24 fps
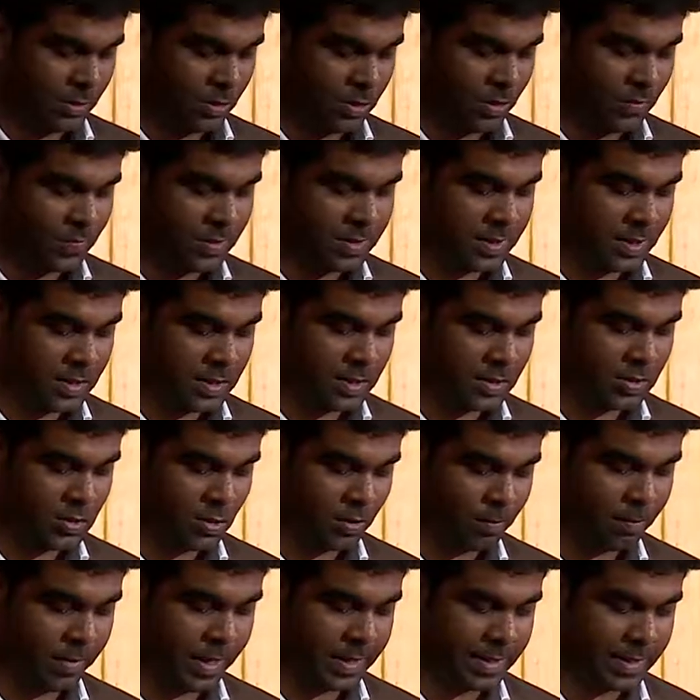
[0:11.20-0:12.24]
conversation is
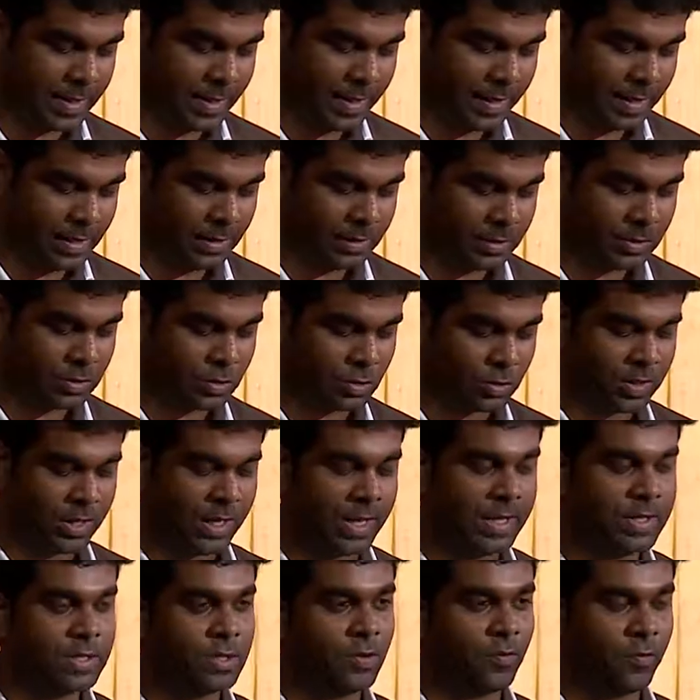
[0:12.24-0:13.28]
on mental health through the
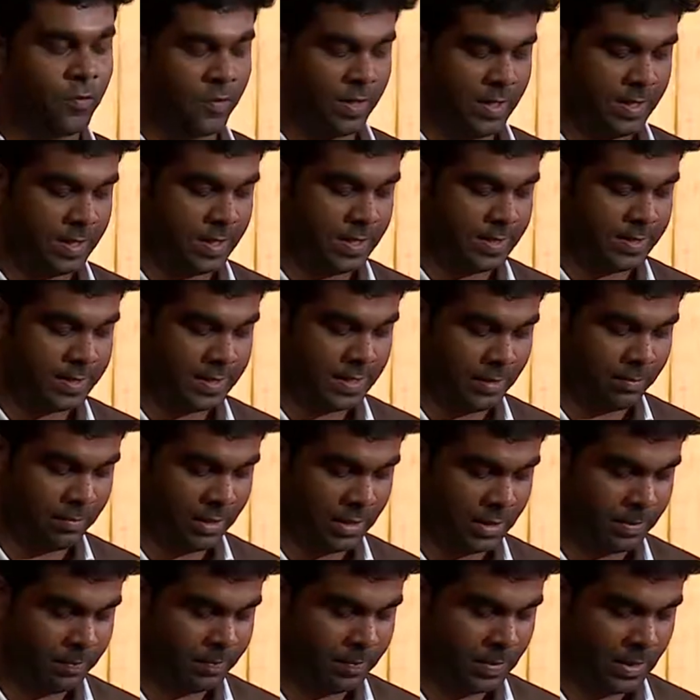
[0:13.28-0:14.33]
lens of Indian
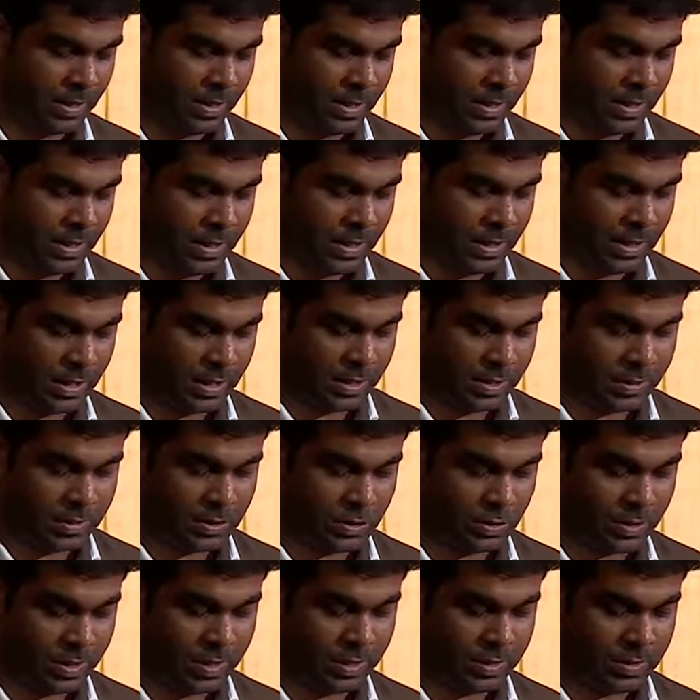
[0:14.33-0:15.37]
cinema.
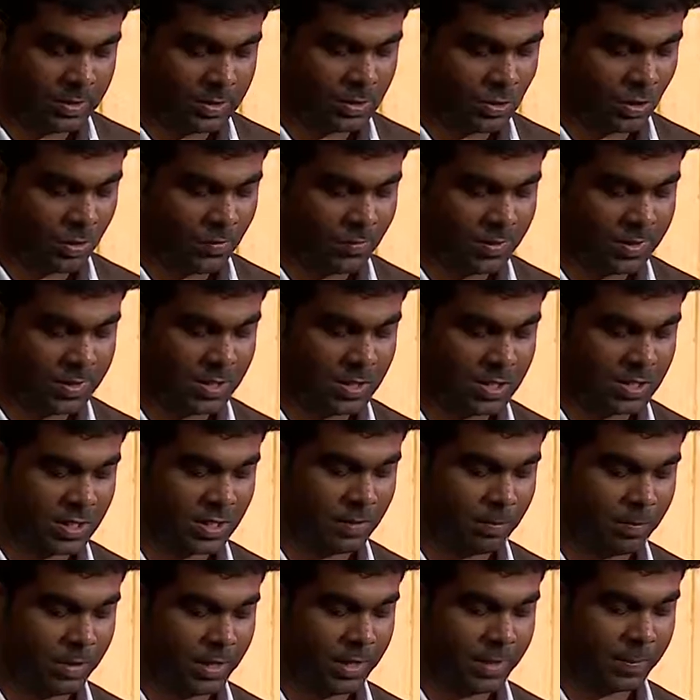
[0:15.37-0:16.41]
To lead this
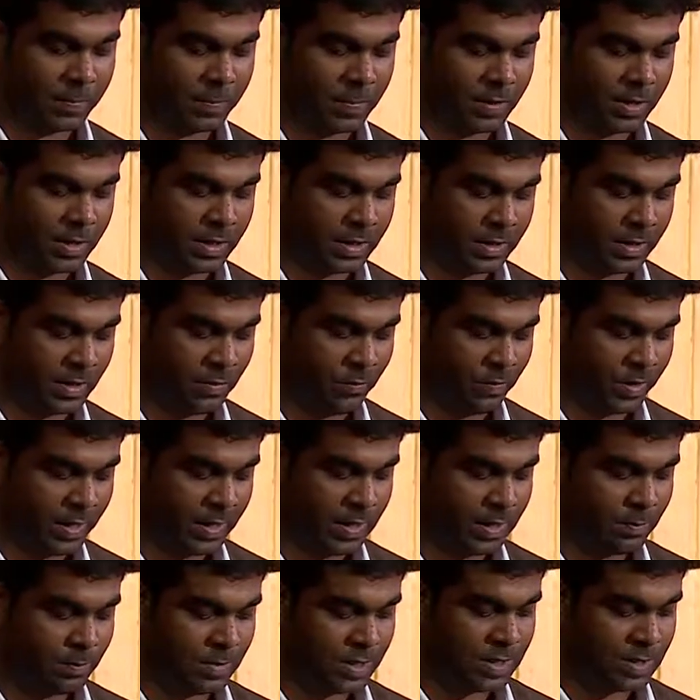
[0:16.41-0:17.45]
conversation, may
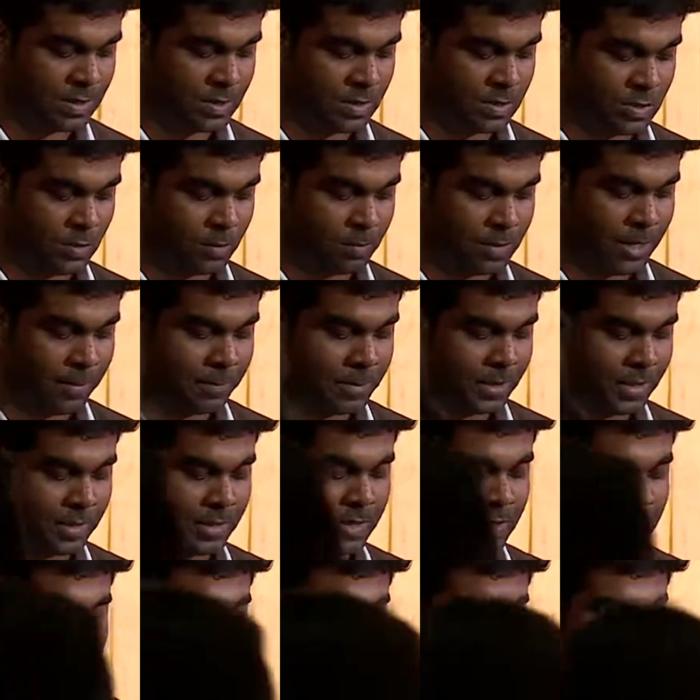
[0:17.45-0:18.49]
invite Ms. Subhra
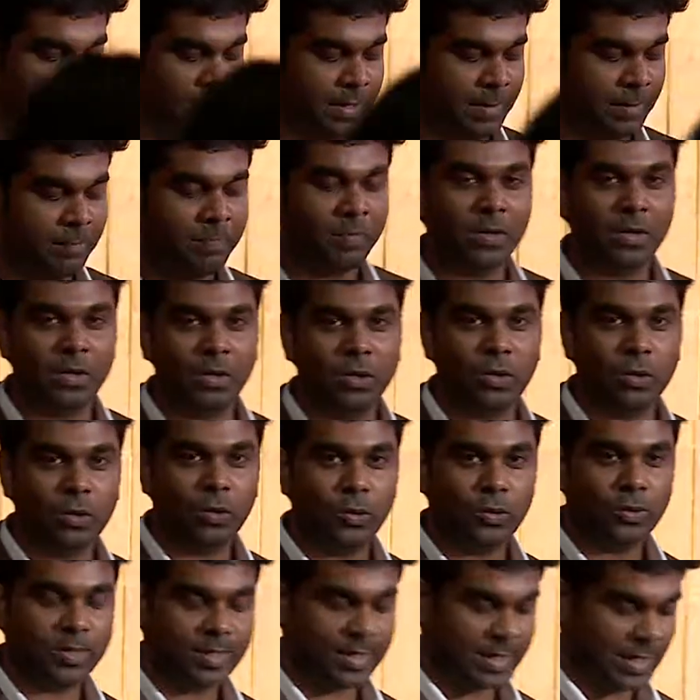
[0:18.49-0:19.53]
Priyadarshini,
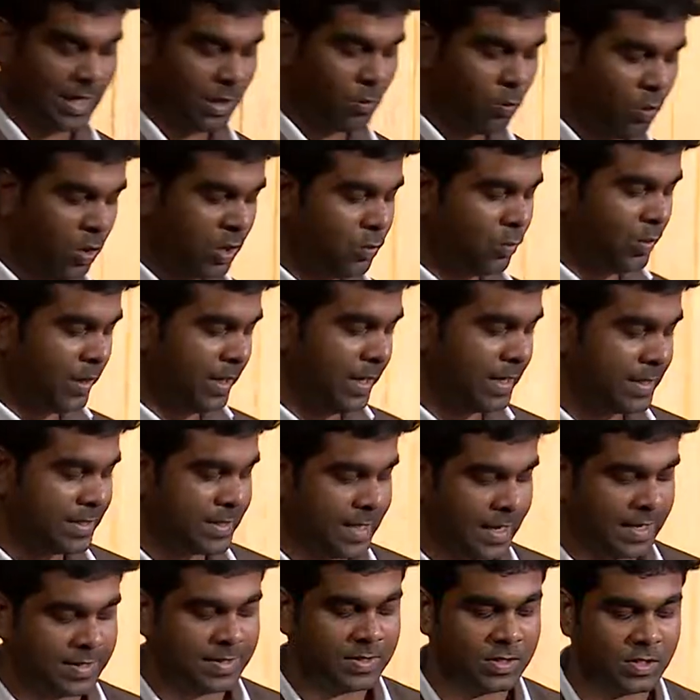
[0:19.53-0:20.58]
who is an award-winning
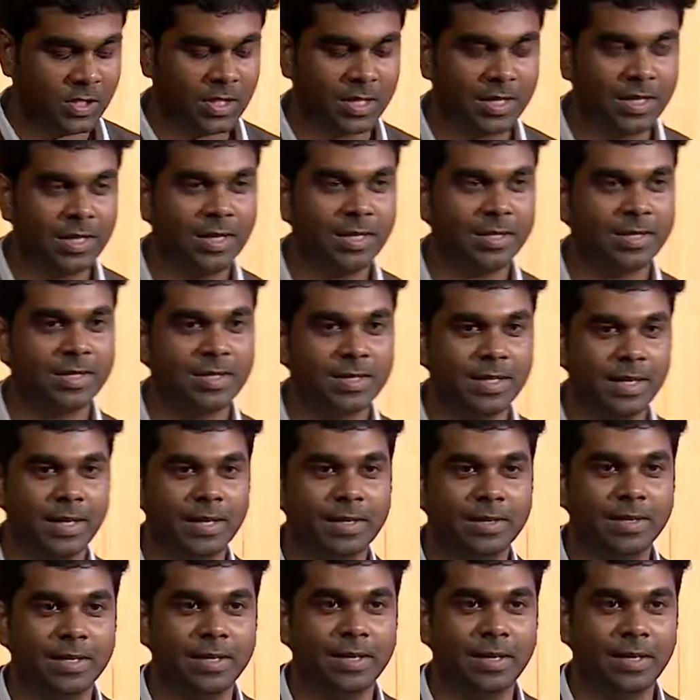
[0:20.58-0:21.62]
science journalist
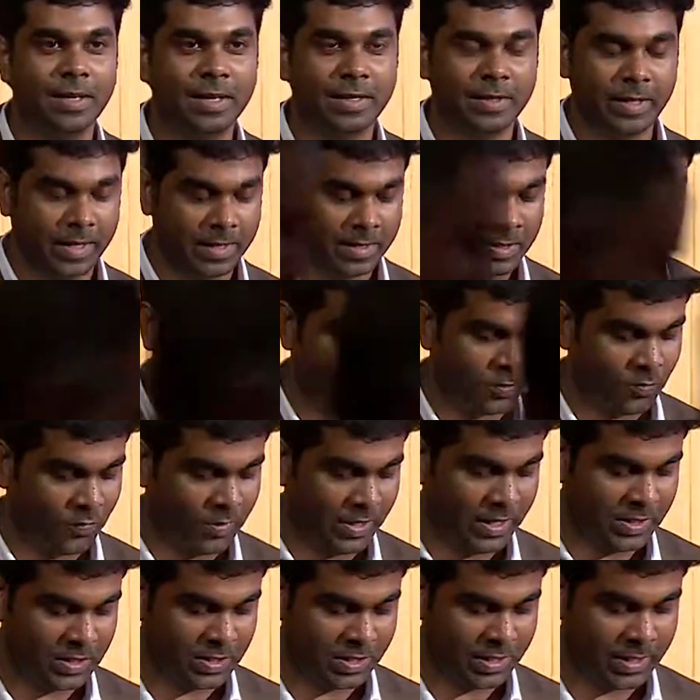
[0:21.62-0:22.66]
and currently the editor of
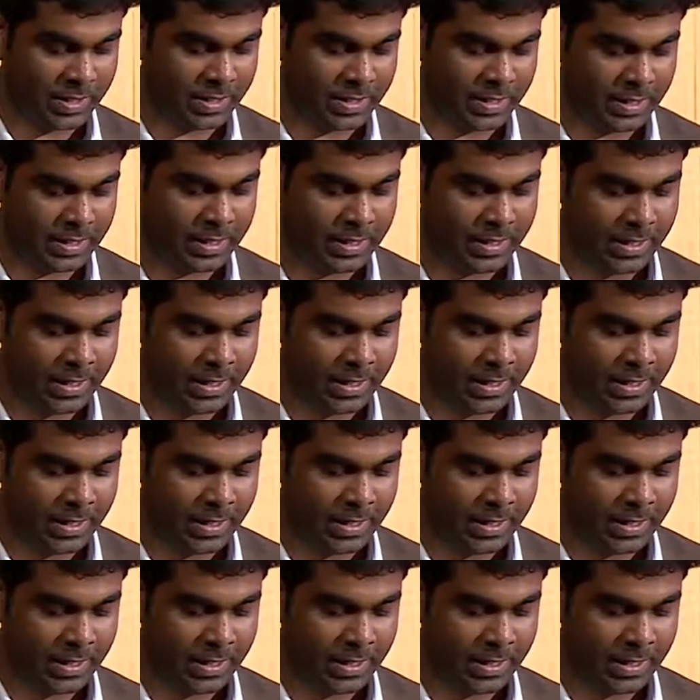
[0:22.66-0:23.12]
Nature India.